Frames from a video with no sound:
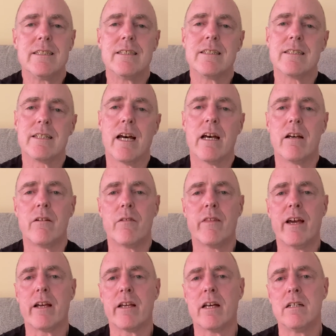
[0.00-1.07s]
So
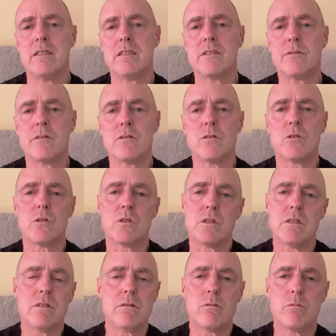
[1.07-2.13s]
that goes for
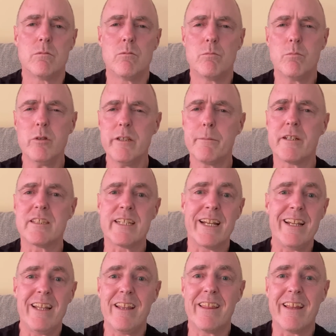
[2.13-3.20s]
pretty much
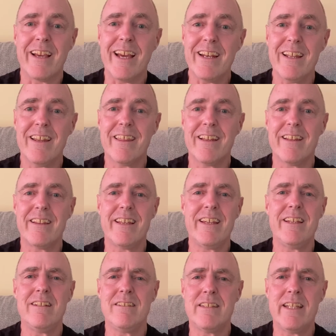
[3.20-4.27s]
anything that
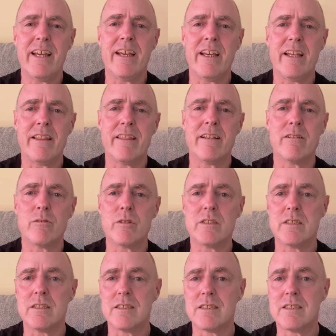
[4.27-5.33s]
you did that
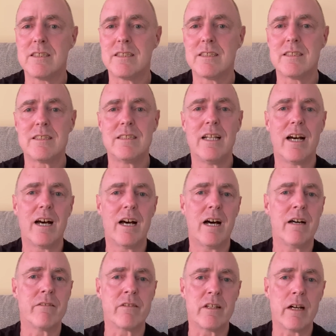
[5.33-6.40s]
was
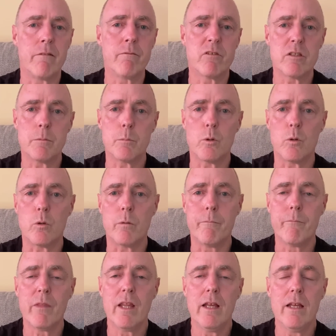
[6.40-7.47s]
uncomfortable
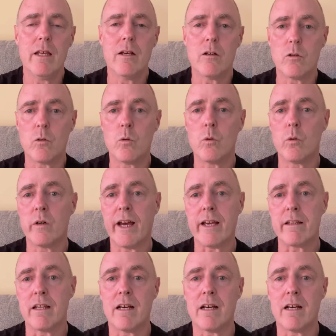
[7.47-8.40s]
or had